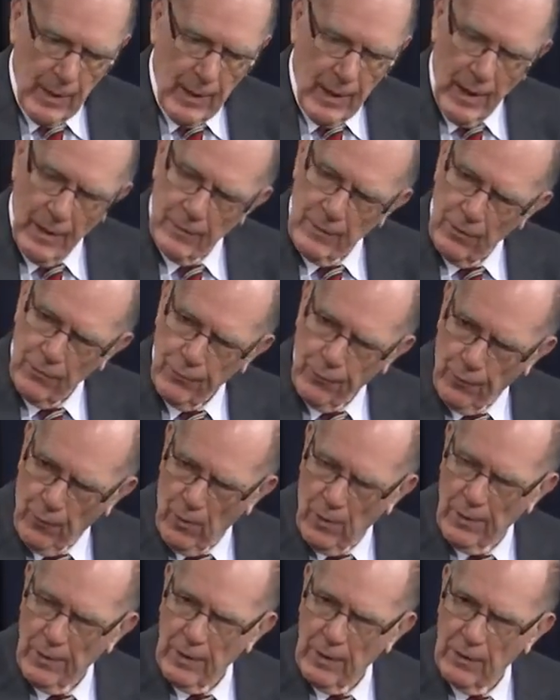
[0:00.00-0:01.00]
And this
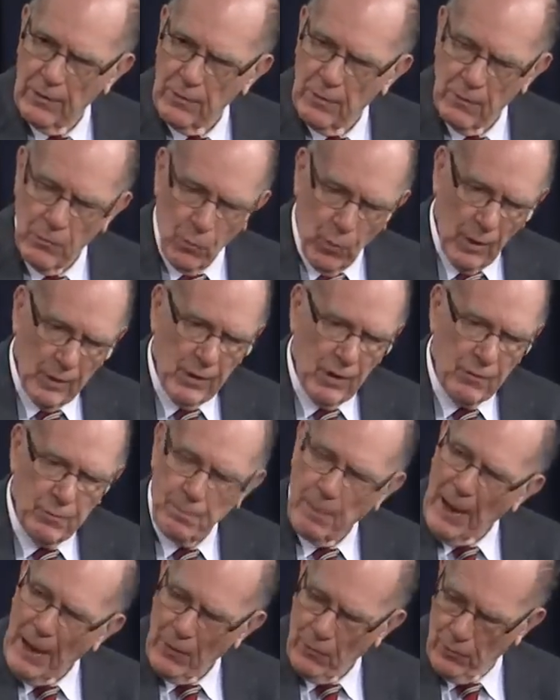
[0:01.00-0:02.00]
fraud is what has
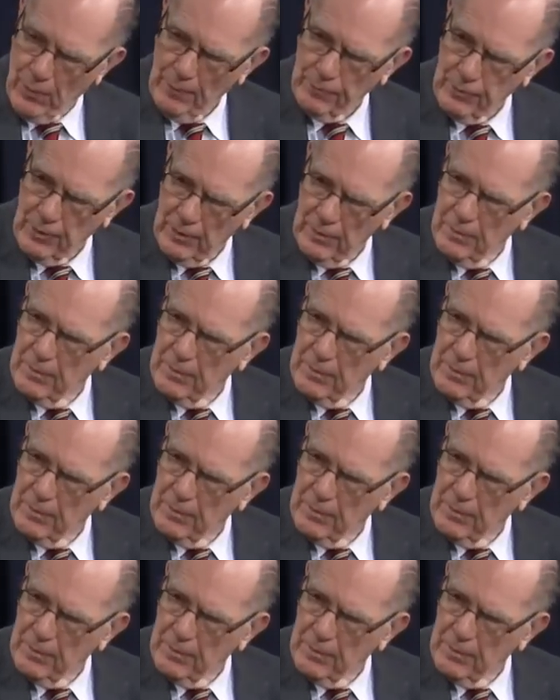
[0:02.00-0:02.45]
bankrupted